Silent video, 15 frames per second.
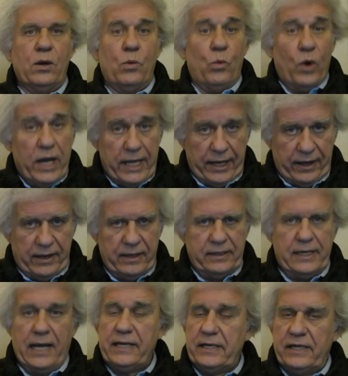When,
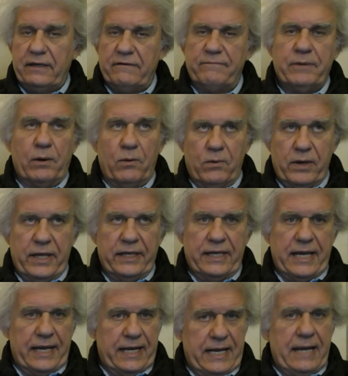not if, but when
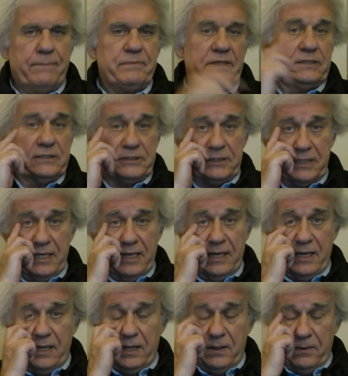that happens,
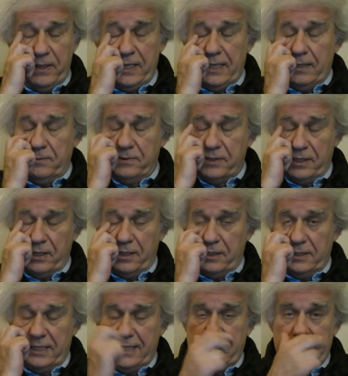well, we're
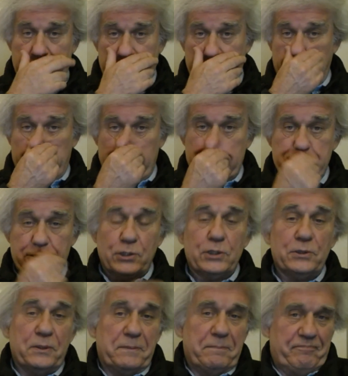all um, screwed.